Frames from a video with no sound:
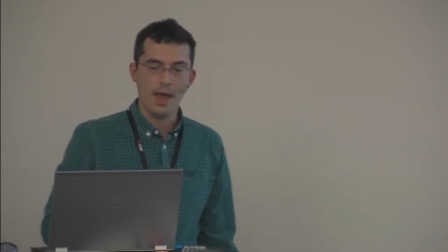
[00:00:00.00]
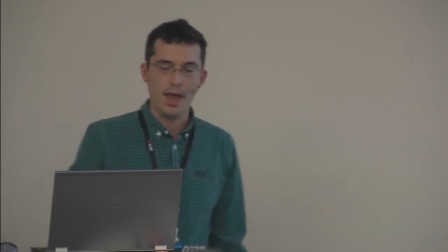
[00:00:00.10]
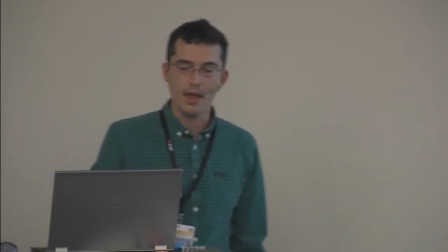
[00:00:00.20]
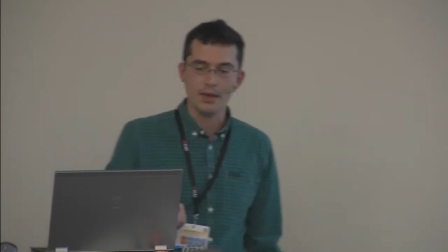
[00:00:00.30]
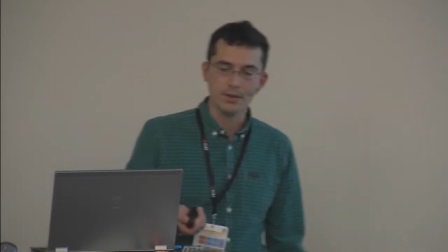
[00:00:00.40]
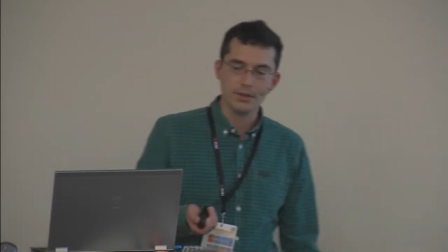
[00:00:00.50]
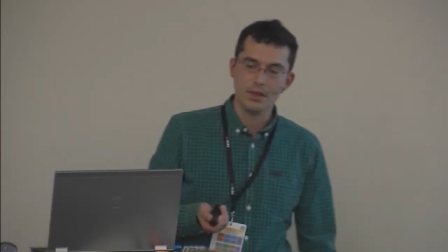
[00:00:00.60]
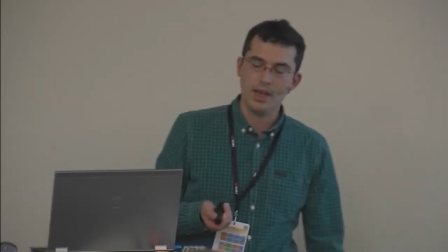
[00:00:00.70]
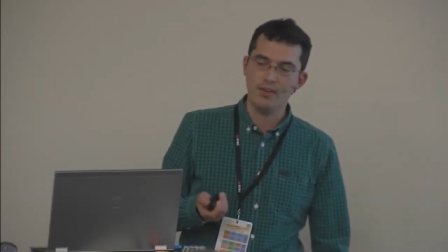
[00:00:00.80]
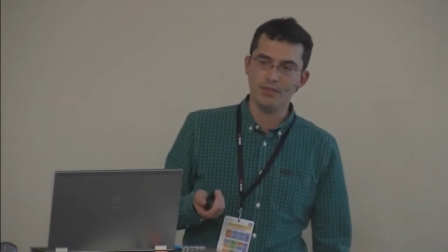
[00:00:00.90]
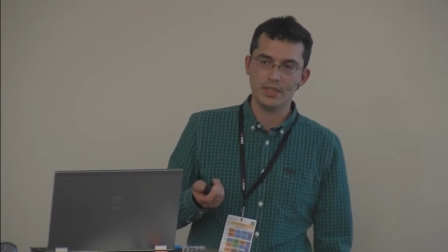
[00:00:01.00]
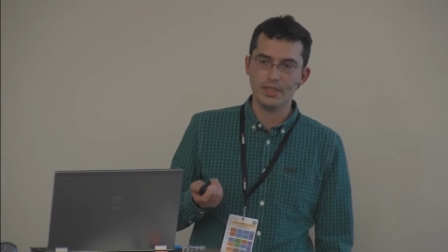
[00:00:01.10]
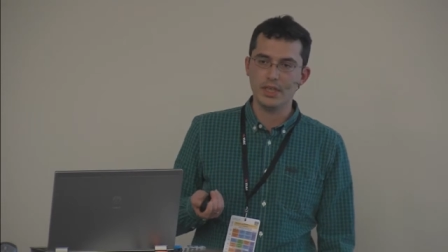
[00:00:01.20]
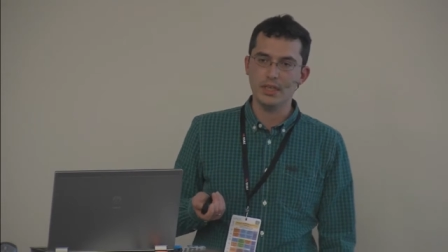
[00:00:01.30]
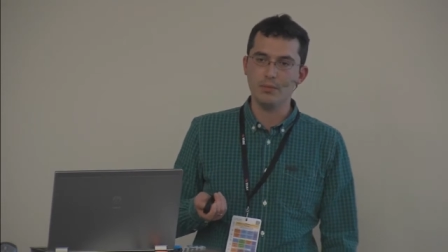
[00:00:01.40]
and have a
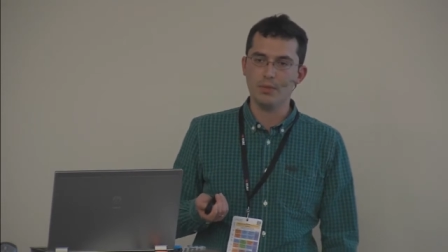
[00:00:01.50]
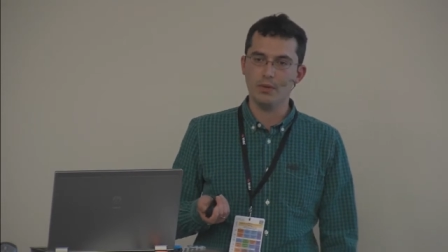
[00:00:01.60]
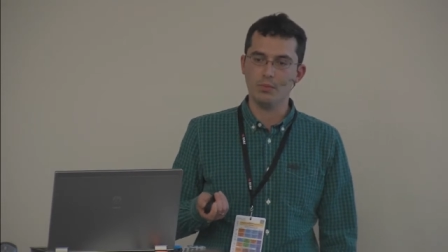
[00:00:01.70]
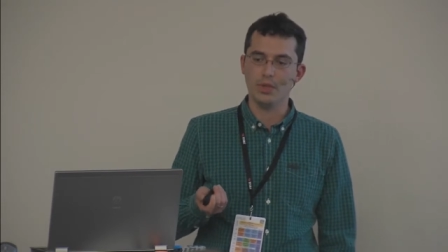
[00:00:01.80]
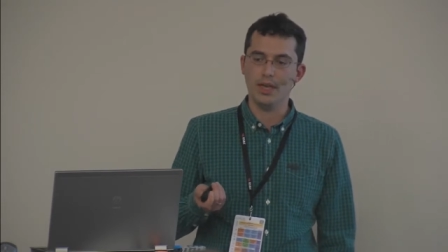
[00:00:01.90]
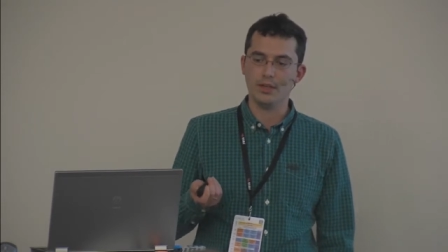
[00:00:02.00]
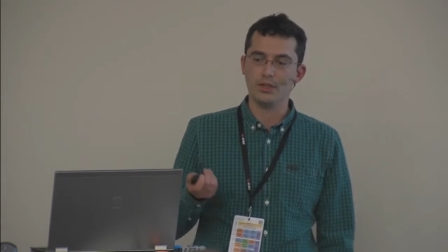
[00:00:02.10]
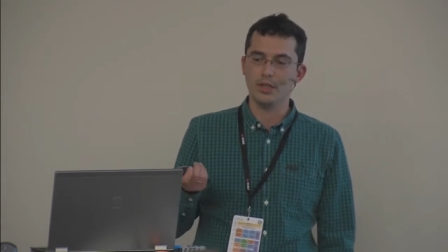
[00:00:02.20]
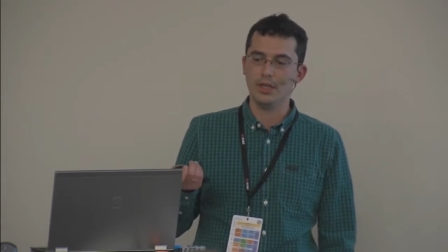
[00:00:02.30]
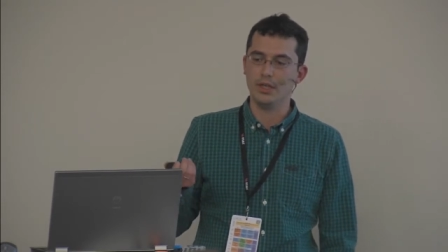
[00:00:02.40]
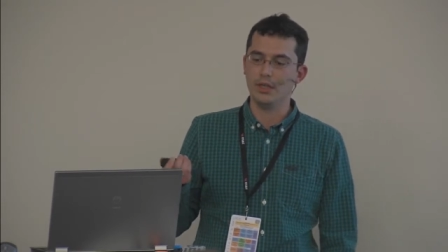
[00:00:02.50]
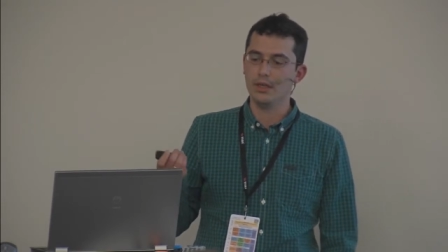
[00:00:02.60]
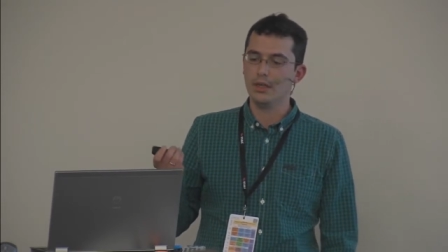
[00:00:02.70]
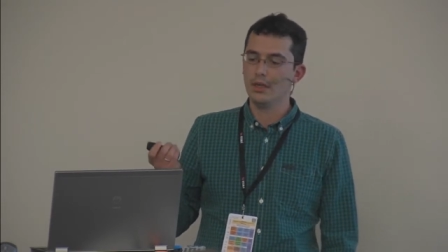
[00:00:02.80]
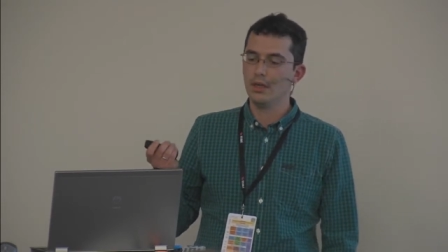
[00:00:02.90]
team that will actually
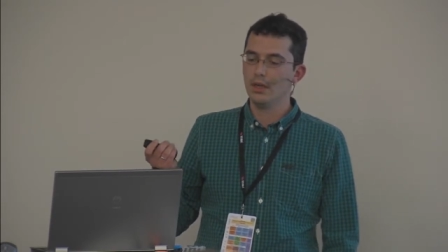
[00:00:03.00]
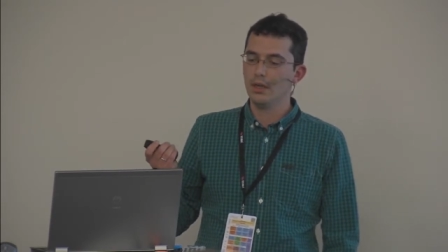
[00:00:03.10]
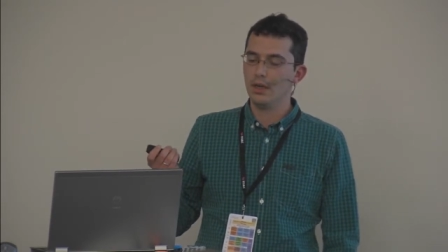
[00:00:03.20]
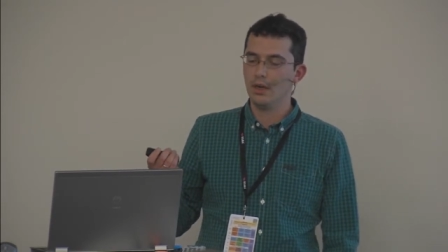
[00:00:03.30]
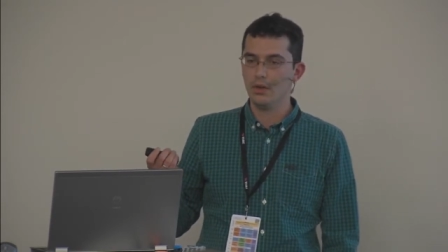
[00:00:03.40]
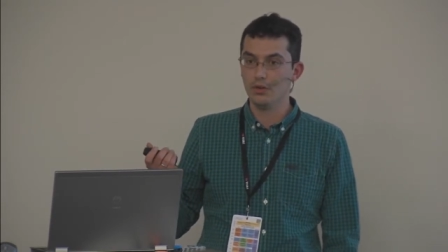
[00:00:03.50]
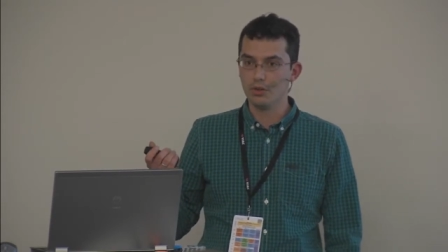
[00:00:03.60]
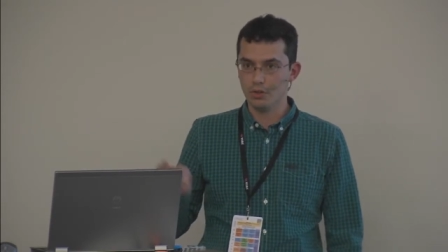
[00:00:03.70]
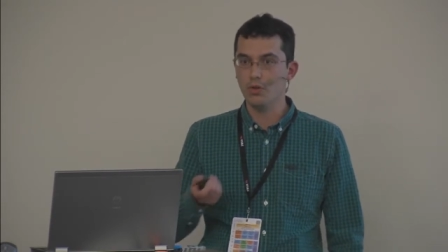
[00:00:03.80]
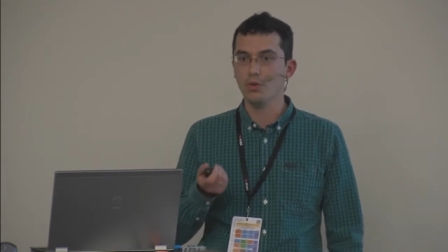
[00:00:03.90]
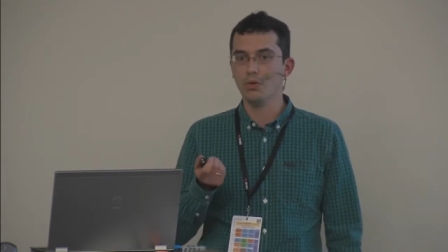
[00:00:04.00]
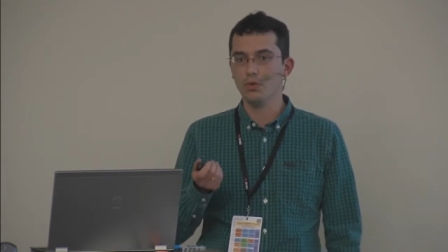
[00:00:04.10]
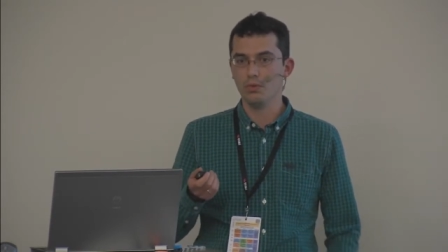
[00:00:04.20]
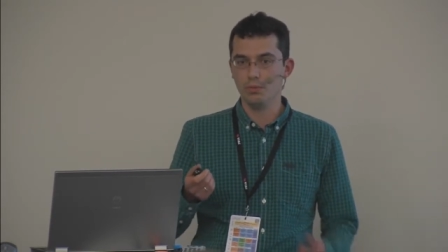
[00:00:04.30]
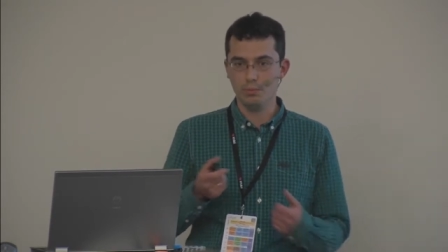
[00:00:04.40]
control
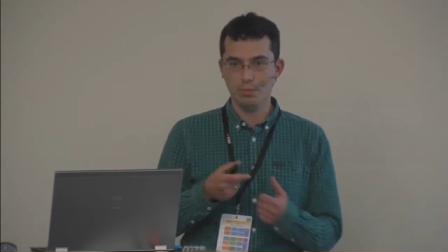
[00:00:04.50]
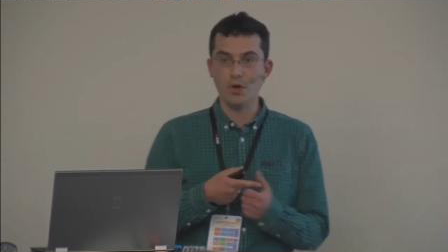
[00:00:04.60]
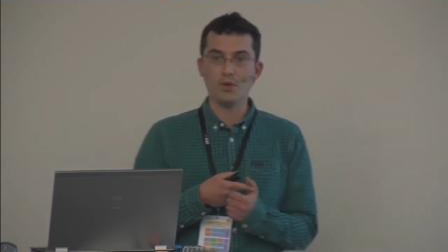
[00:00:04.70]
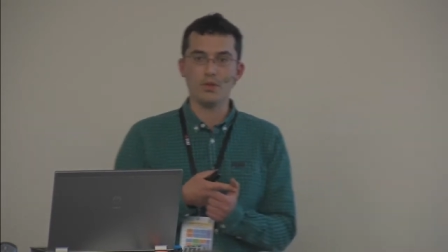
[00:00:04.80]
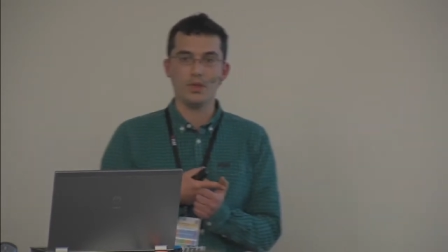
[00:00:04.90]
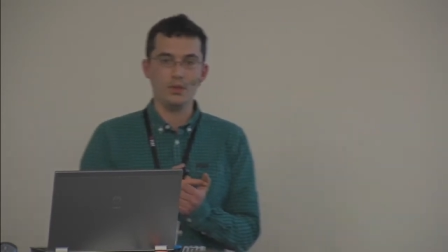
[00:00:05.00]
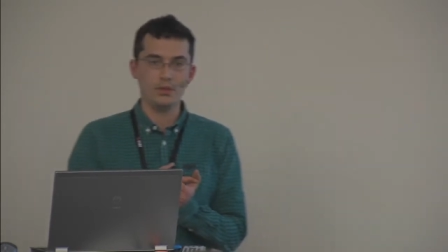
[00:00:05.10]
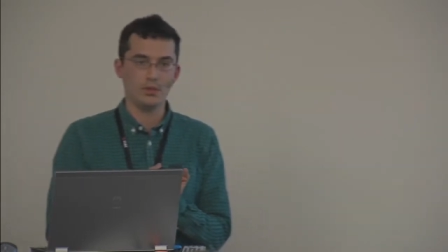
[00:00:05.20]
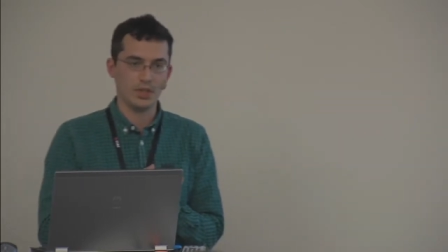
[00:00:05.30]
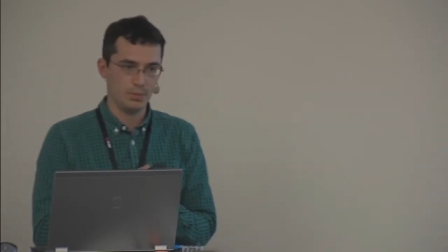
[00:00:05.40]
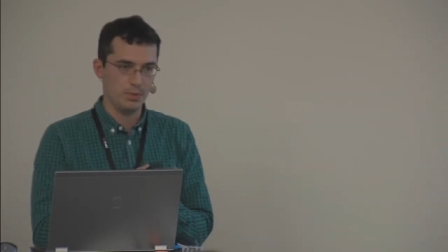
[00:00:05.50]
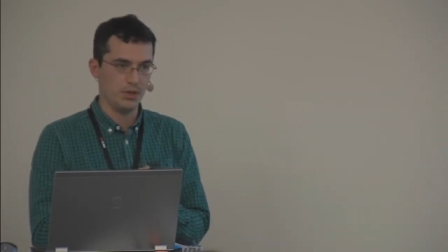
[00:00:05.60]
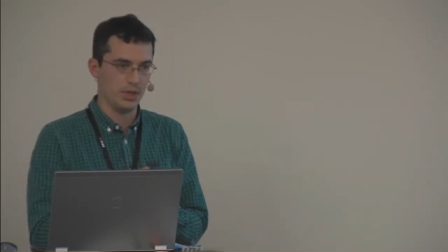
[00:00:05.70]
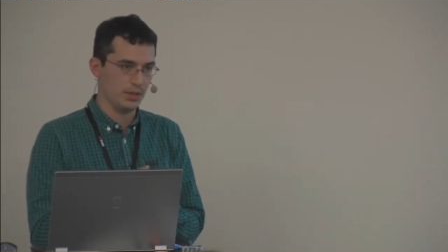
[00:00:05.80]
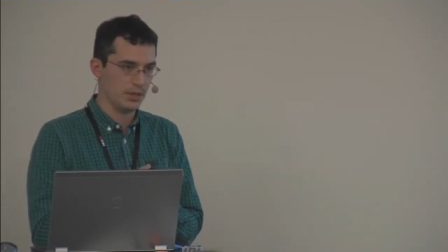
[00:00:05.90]
both the user
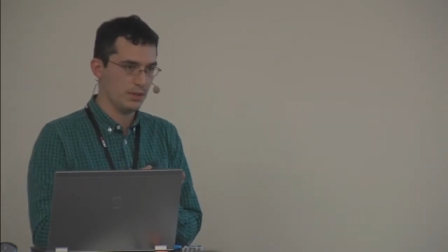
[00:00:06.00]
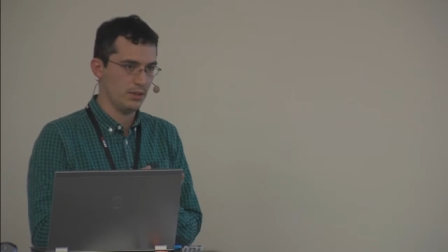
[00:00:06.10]
experience